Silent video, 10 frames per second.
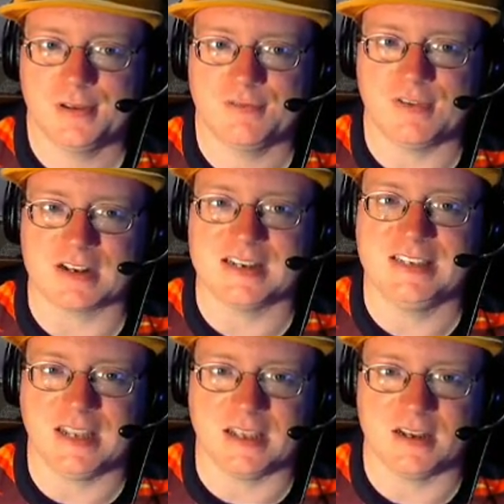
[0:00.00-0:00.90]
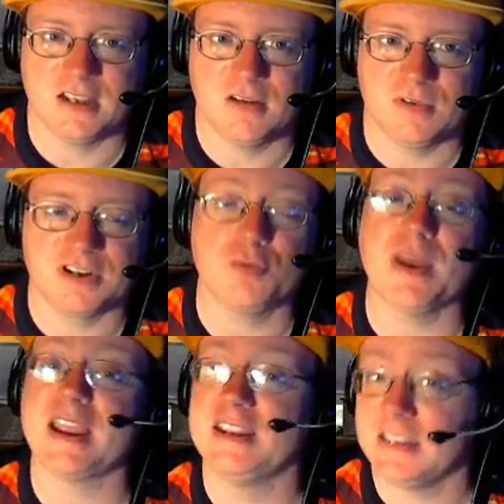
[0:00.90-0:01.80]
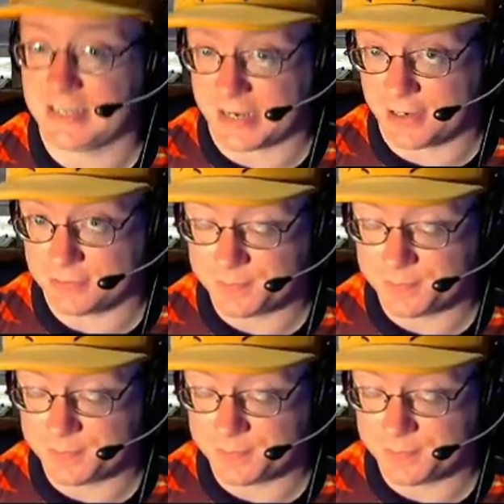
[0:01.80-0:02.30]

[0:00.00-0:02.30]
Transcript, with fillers: In fact, I did. But I'm going to go back into town.